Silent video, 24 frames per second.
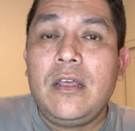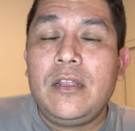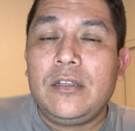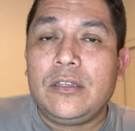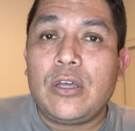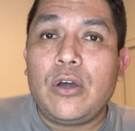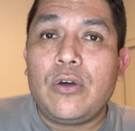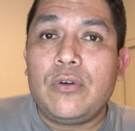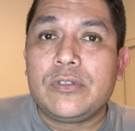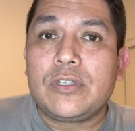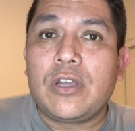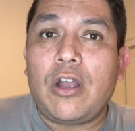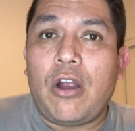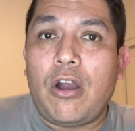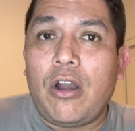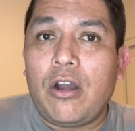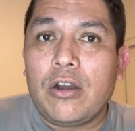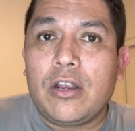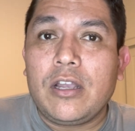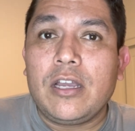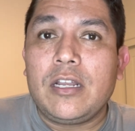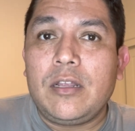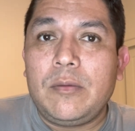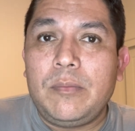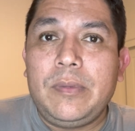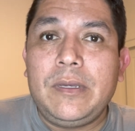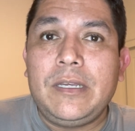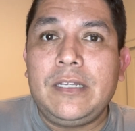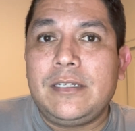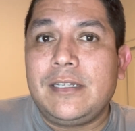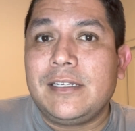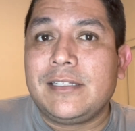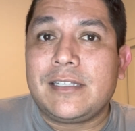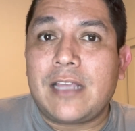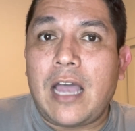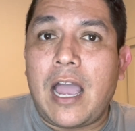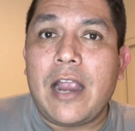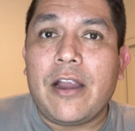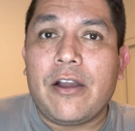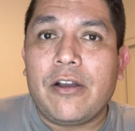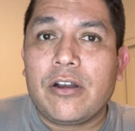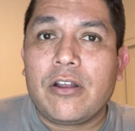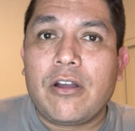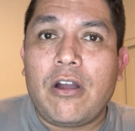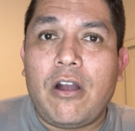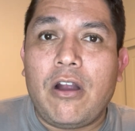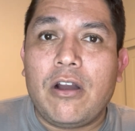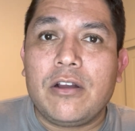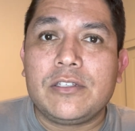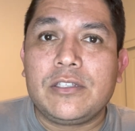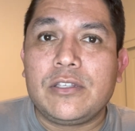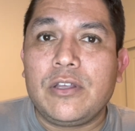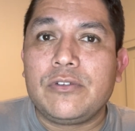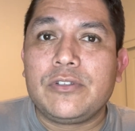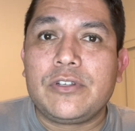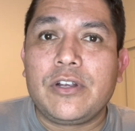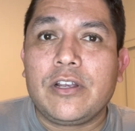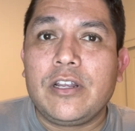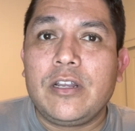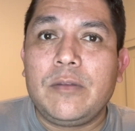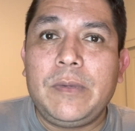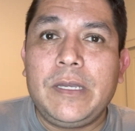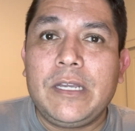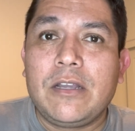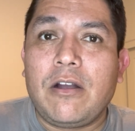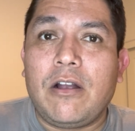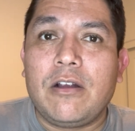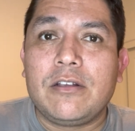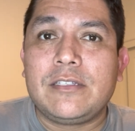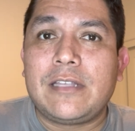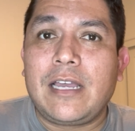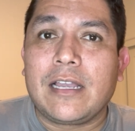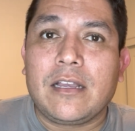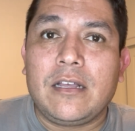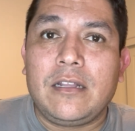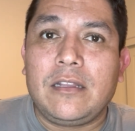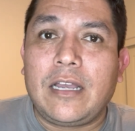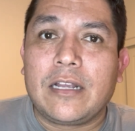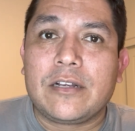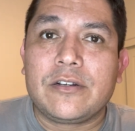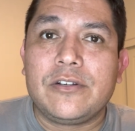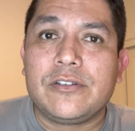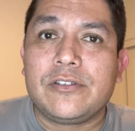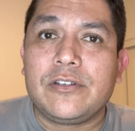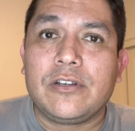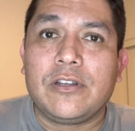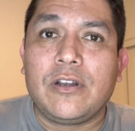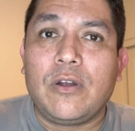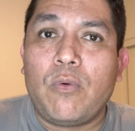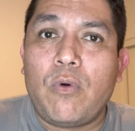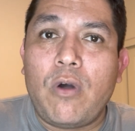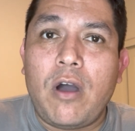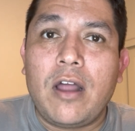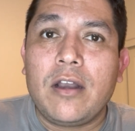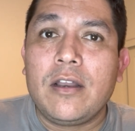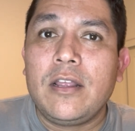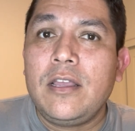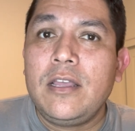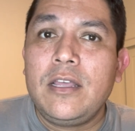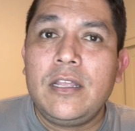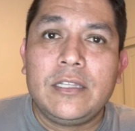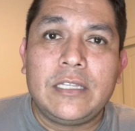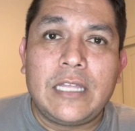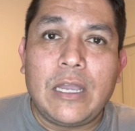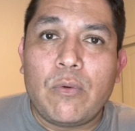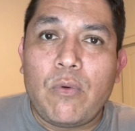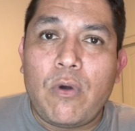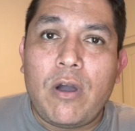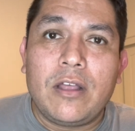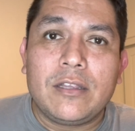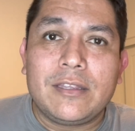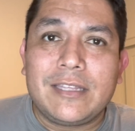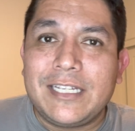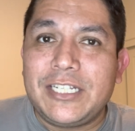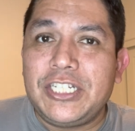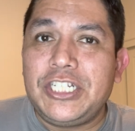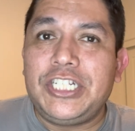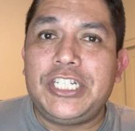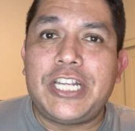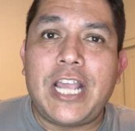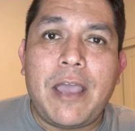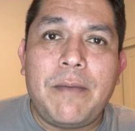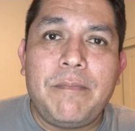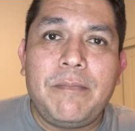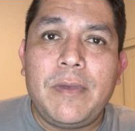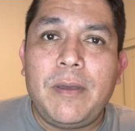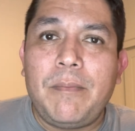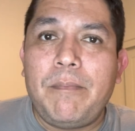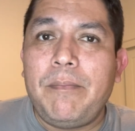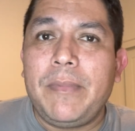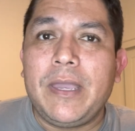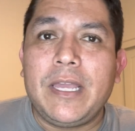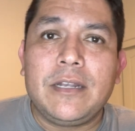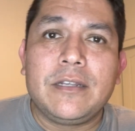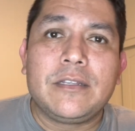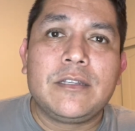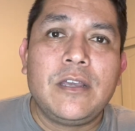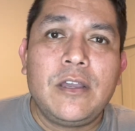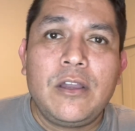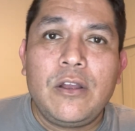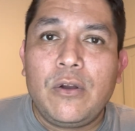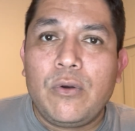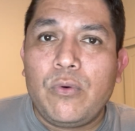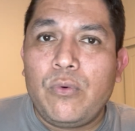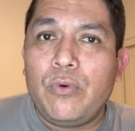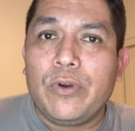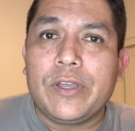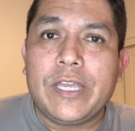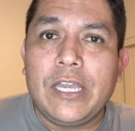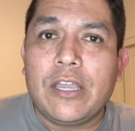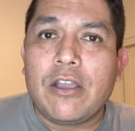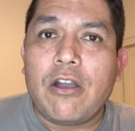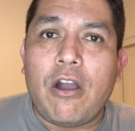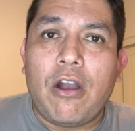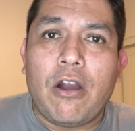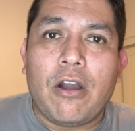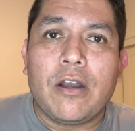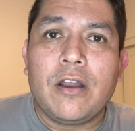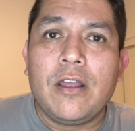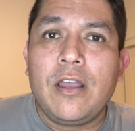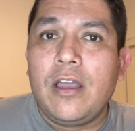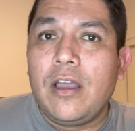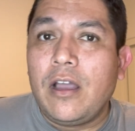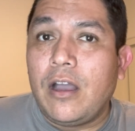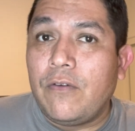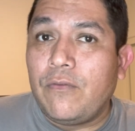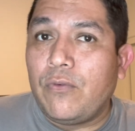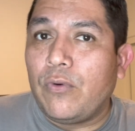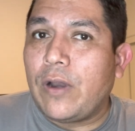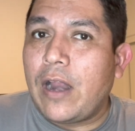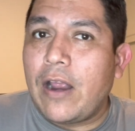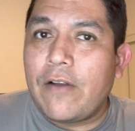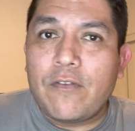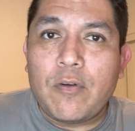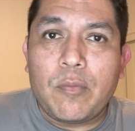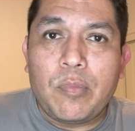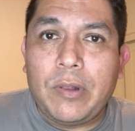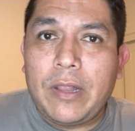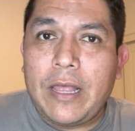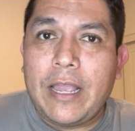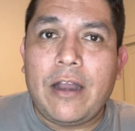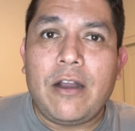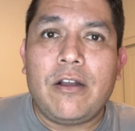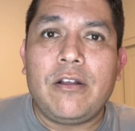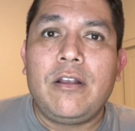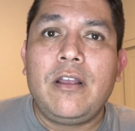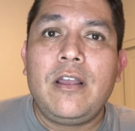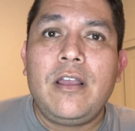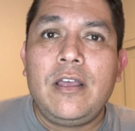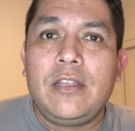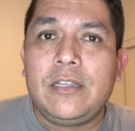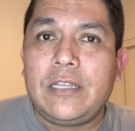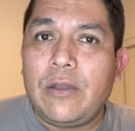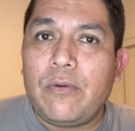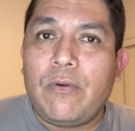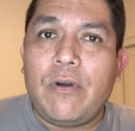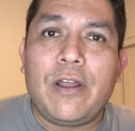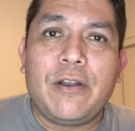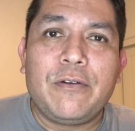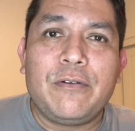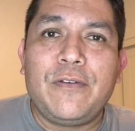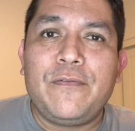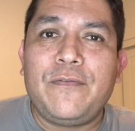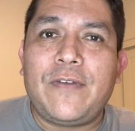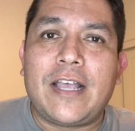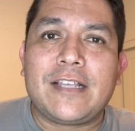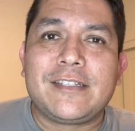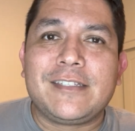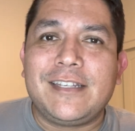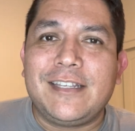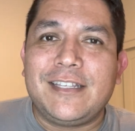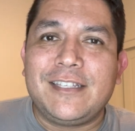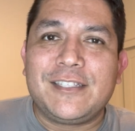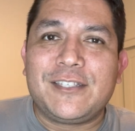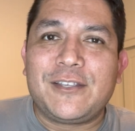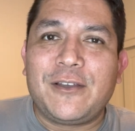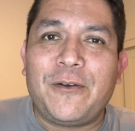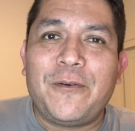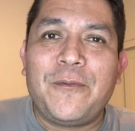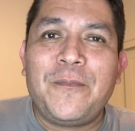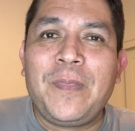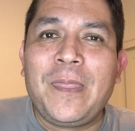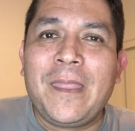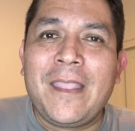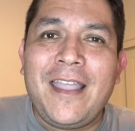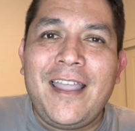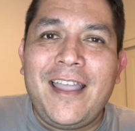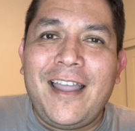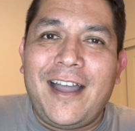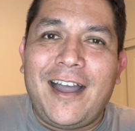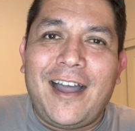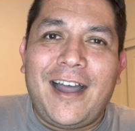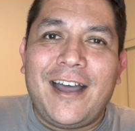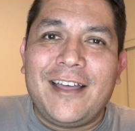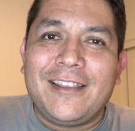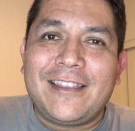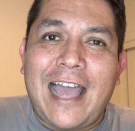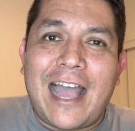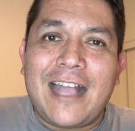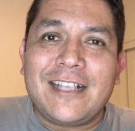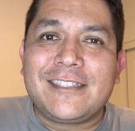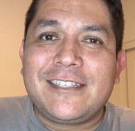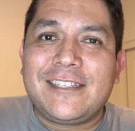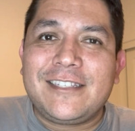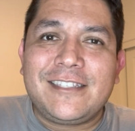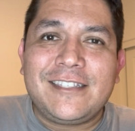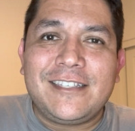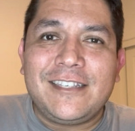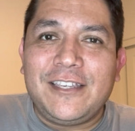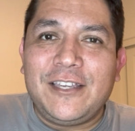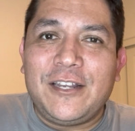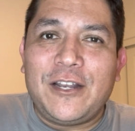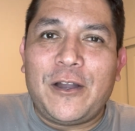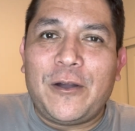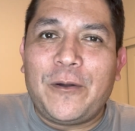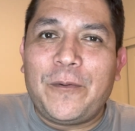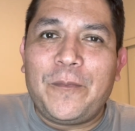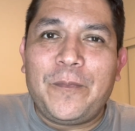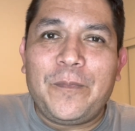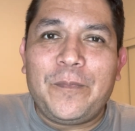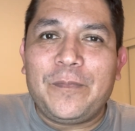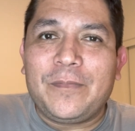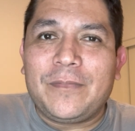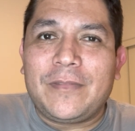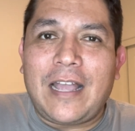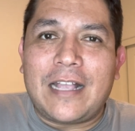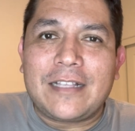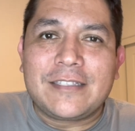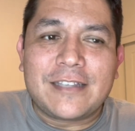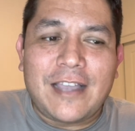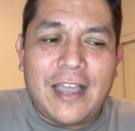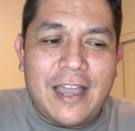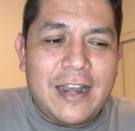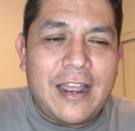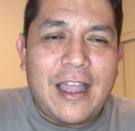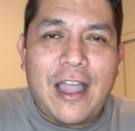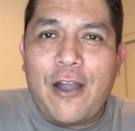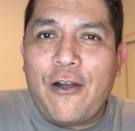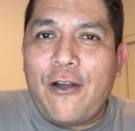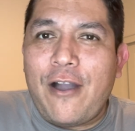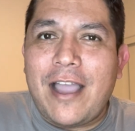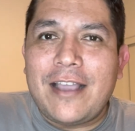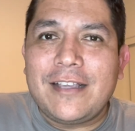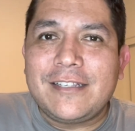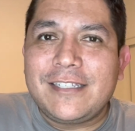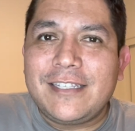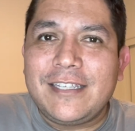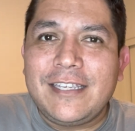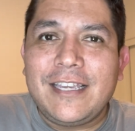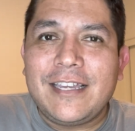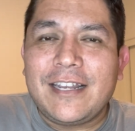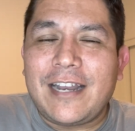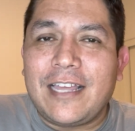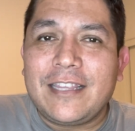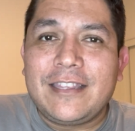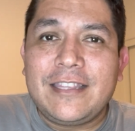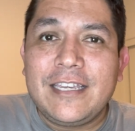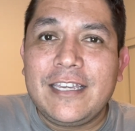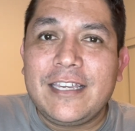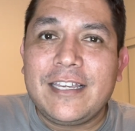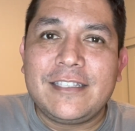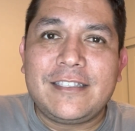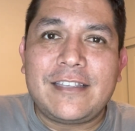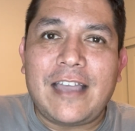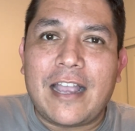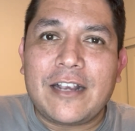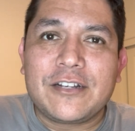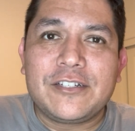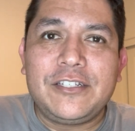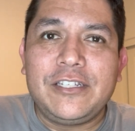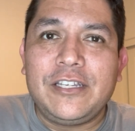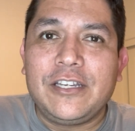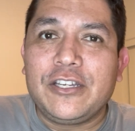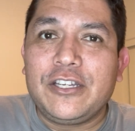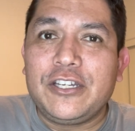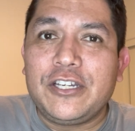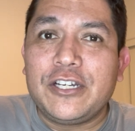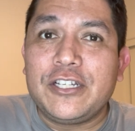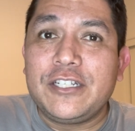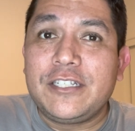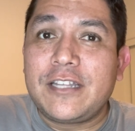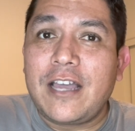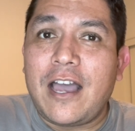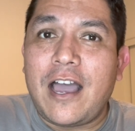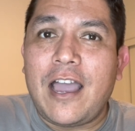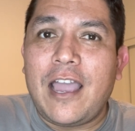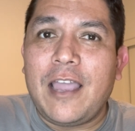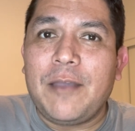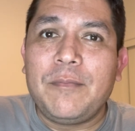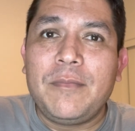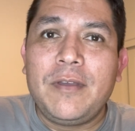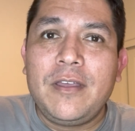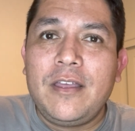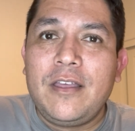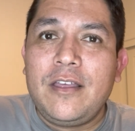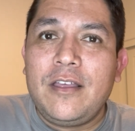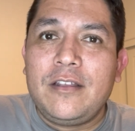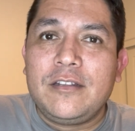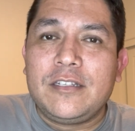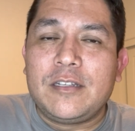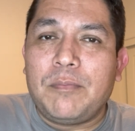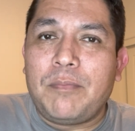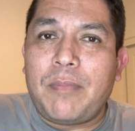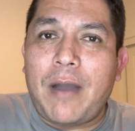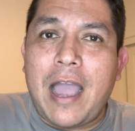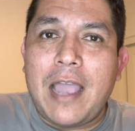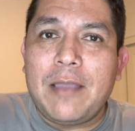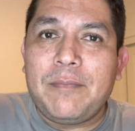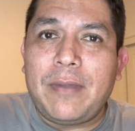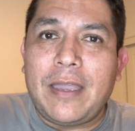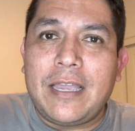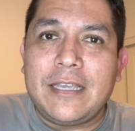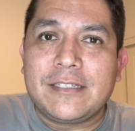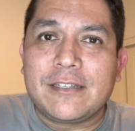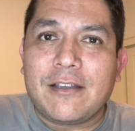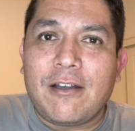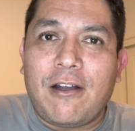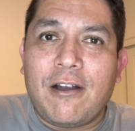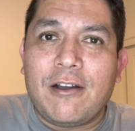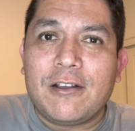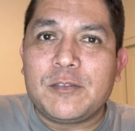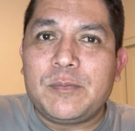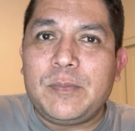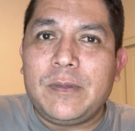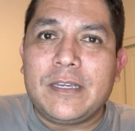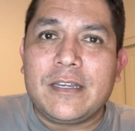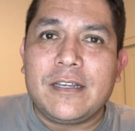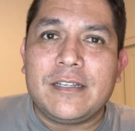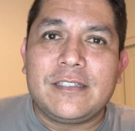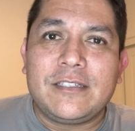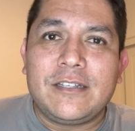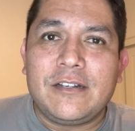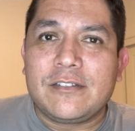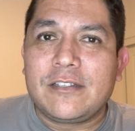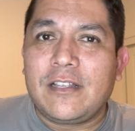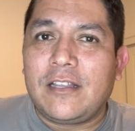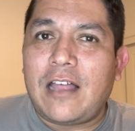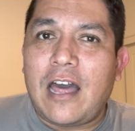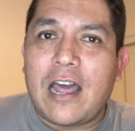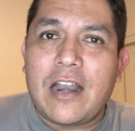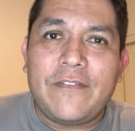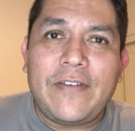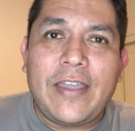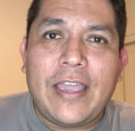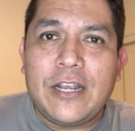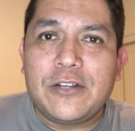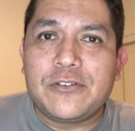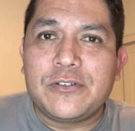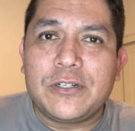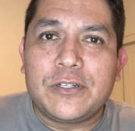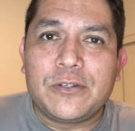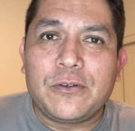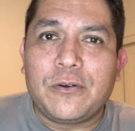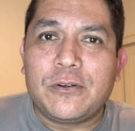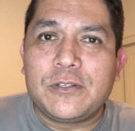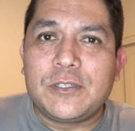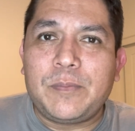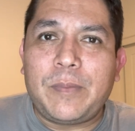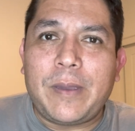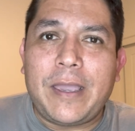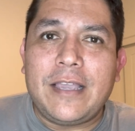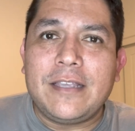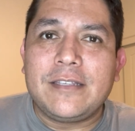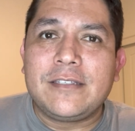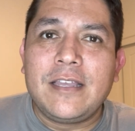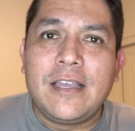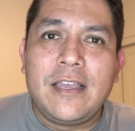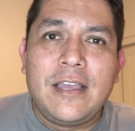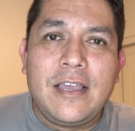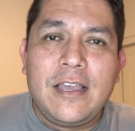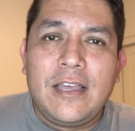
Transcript: those are going to be desired cards. Those are going to be cards that collectors are going to want. They want the gem mint rookie card of whatever player they want to invest in. So that's kind of how I see it. I think it's actually a good time to buy base cards because there's a lot of hatred towards base.